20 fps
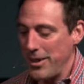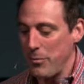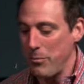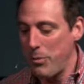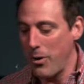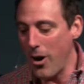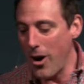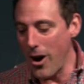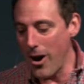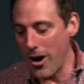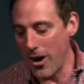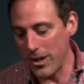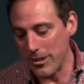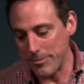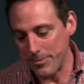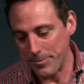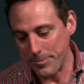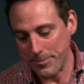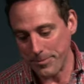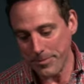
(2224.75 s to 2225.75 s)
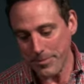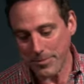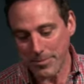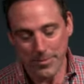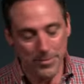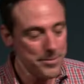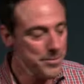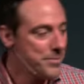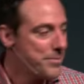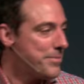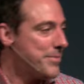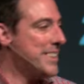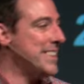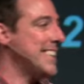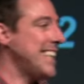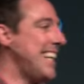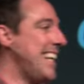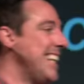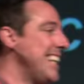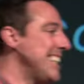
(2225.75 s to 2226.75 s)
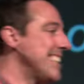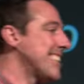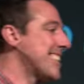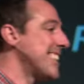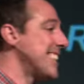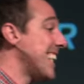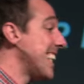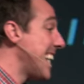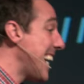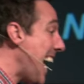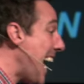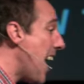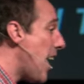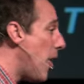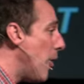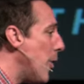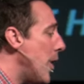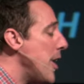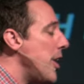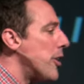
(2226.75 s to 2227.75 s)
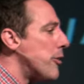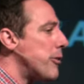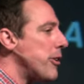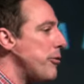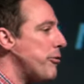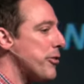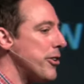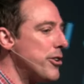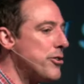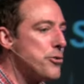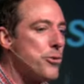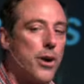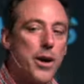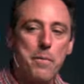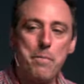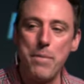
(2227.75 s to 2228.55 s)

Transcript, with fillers: Paul, he's going to now refer to our